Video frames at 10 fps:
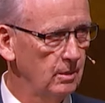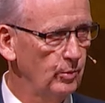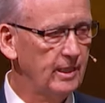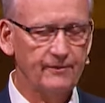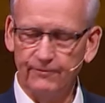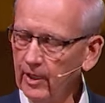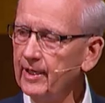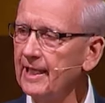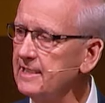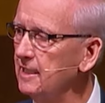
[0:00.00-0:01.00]
we could
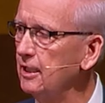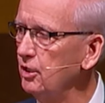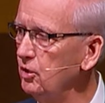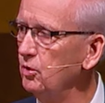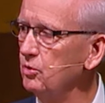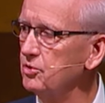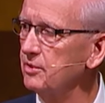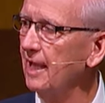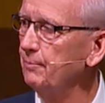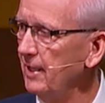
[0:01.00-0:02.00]
very easily lose
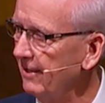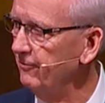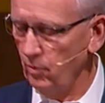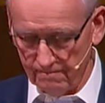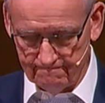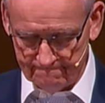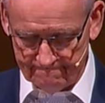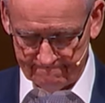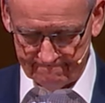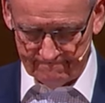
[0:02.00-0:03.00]
that platform.
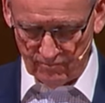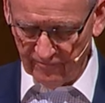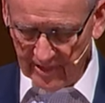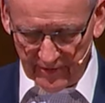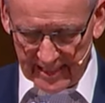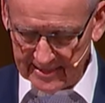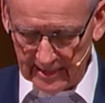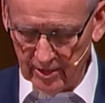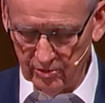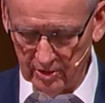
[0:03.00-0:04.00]
Very
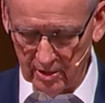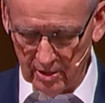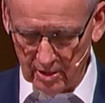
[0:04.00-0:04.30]
easily lose it.